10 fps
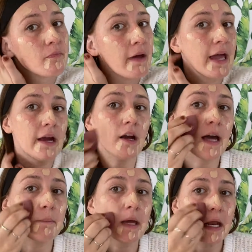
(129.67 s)
my hair
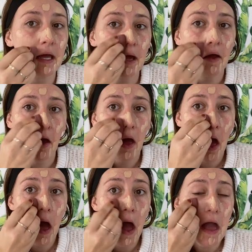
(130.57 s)
kept getting
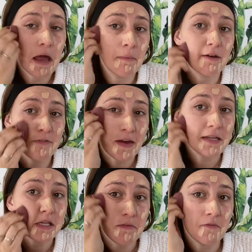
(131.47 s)
in my
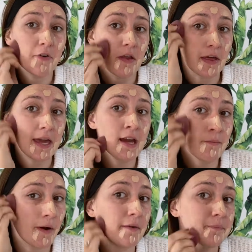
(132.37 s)
face in front of the
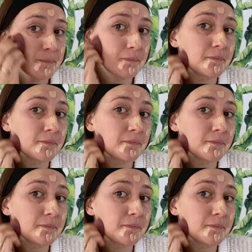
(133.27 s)
camera,